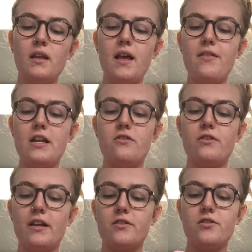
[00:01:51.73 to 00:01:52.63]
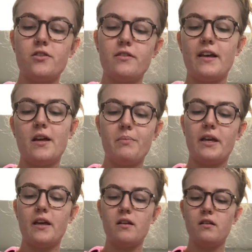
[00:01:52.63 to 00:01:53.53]
And then you get to stir that up
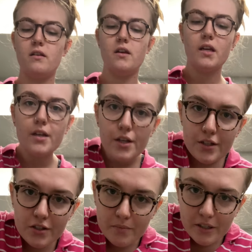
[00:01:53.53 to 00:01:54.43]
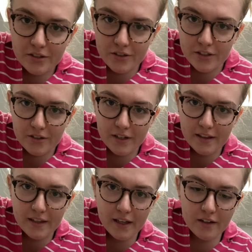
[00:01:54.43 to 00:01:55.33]
again so make sure you
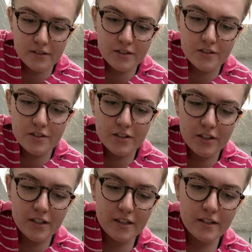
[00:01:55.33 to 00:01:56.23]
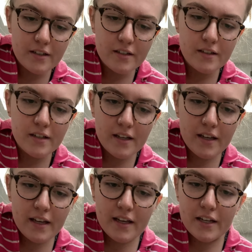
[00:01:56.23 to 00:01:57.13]
get that to stir.
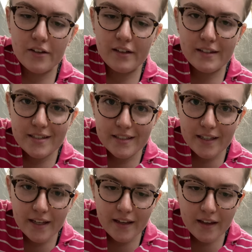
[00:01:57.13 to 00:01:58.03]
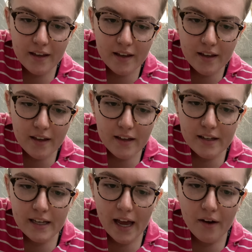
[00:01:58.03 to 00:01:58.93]
And you can see
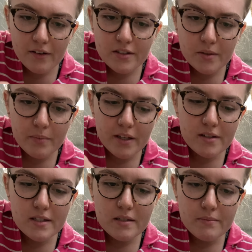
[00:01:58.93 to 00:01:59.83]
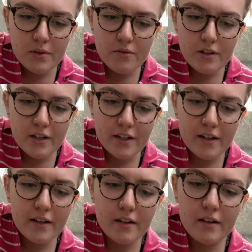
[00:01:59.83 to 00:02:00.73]
now it's a bit
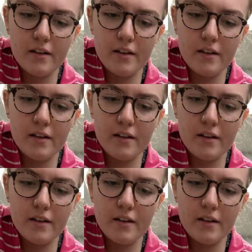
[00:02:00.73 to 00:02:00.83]
smoother.